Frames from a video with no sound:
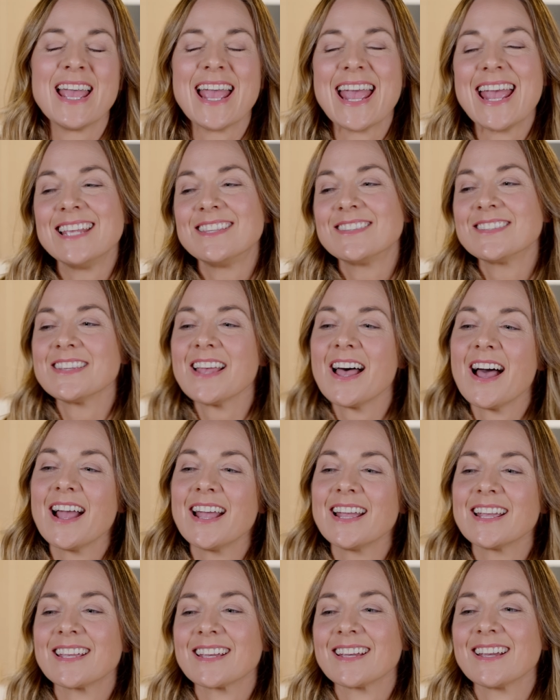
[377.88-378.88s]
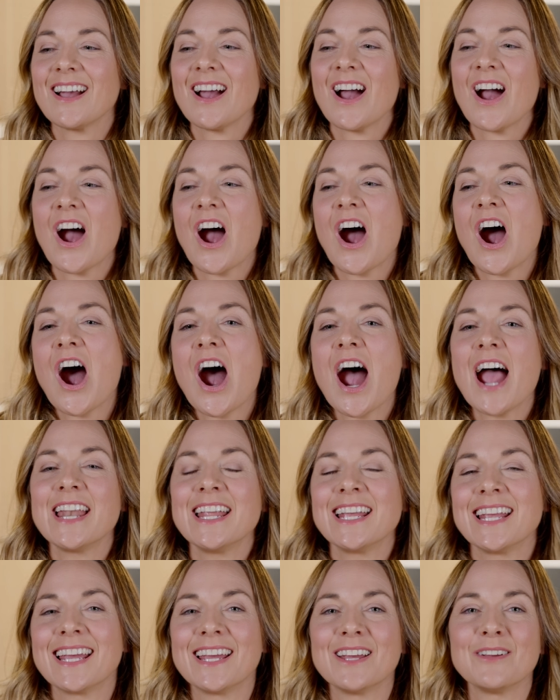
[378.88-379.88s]
It's like
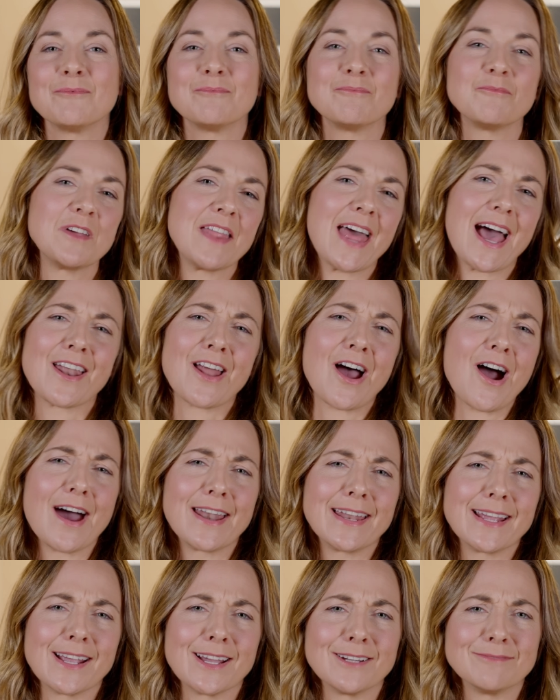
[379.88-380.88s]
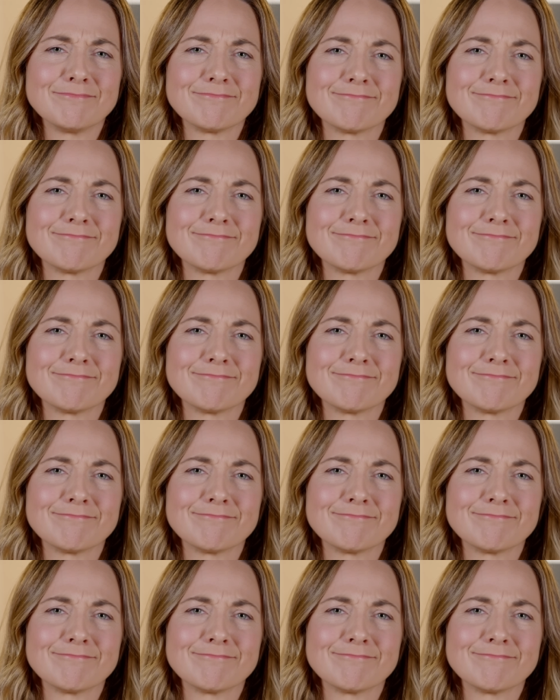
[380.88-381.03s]
hiding it without hiding it.